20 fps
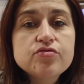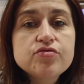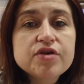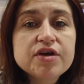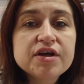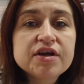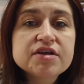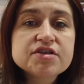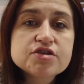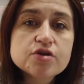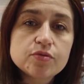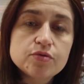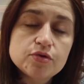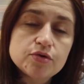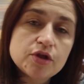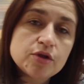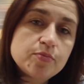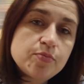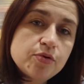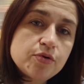ring, so
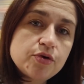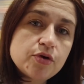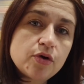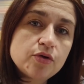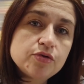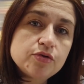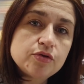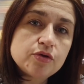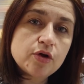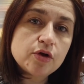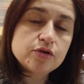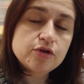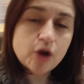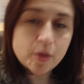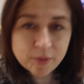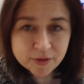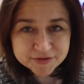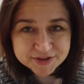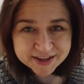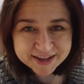you can put on
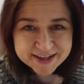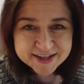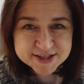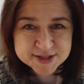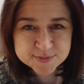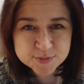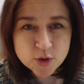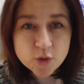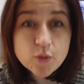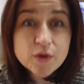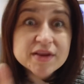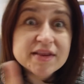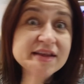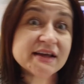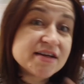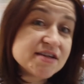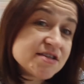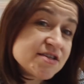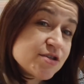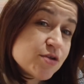top of the gizmo when
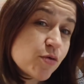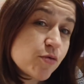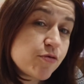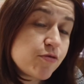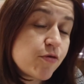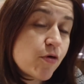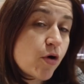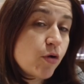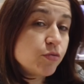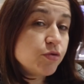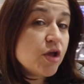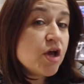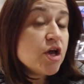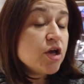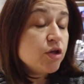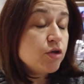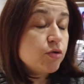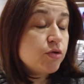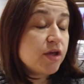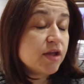there is no phone,
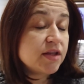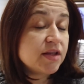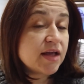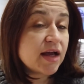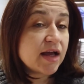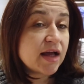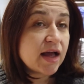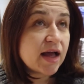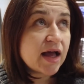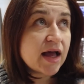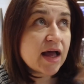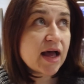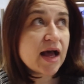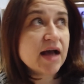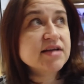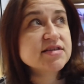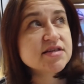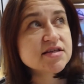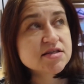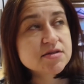you can
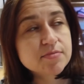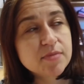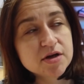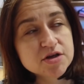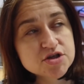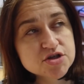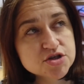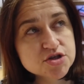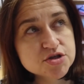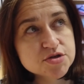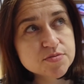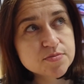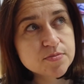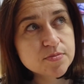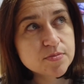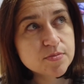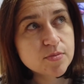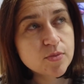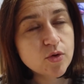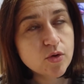access much
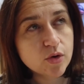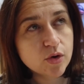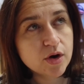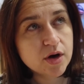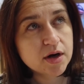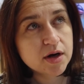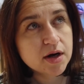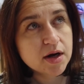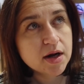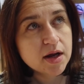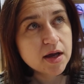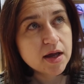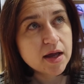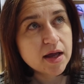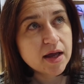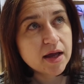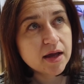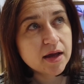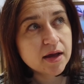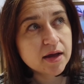more
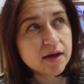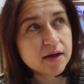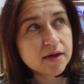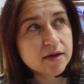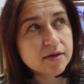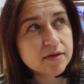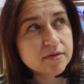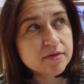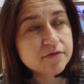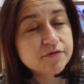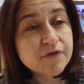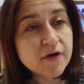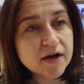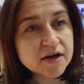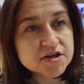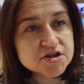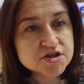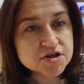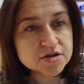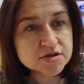
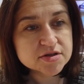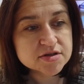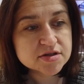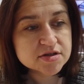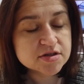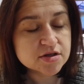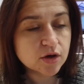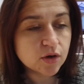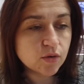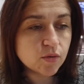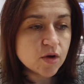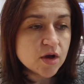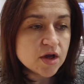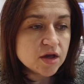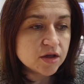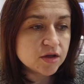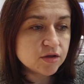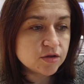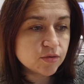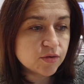functions. So
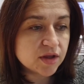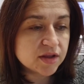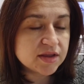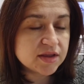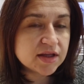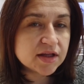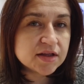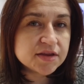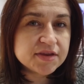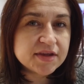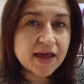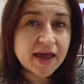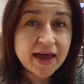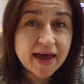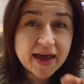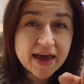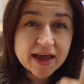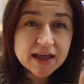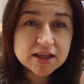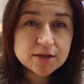you can tilt the
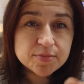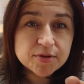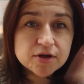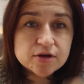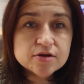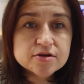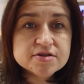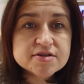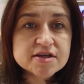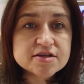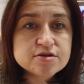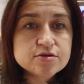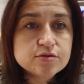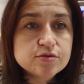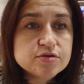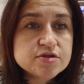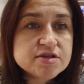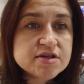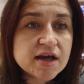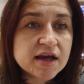head, because as you
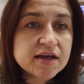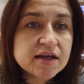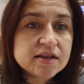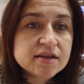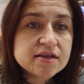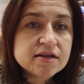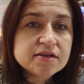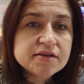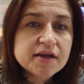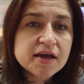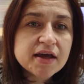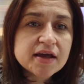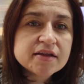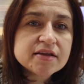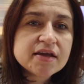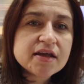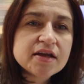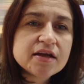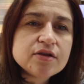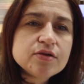could see, I can tilt the
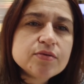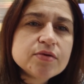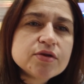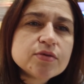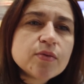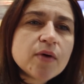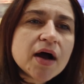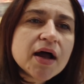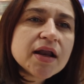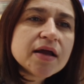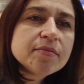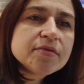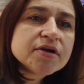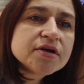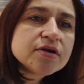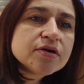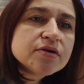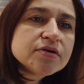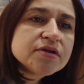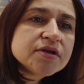head. Can I do it while I'm
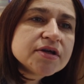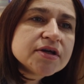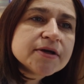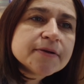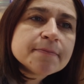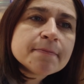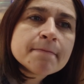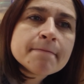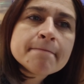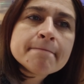recording?